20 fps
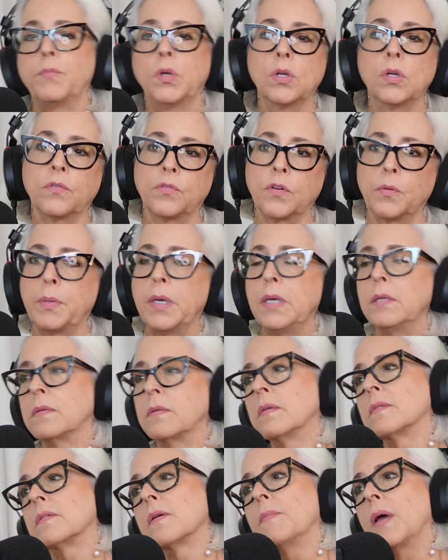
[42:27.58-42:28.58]
beautiful
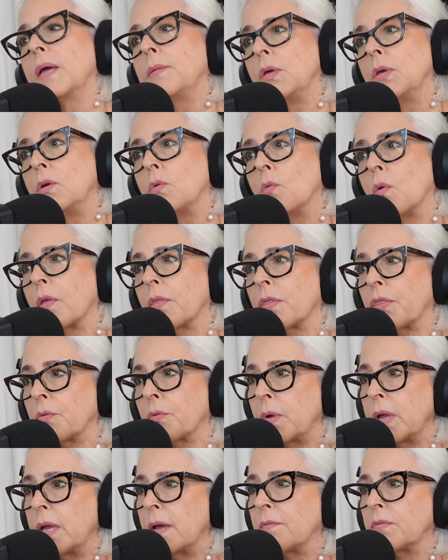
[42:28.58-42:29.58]
pieces and maybe you want
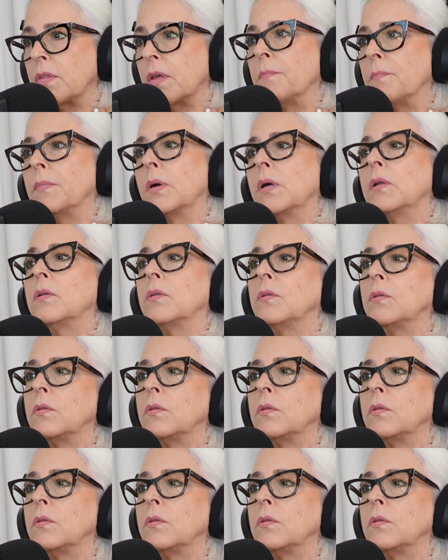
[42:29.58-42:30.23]
3 of them, but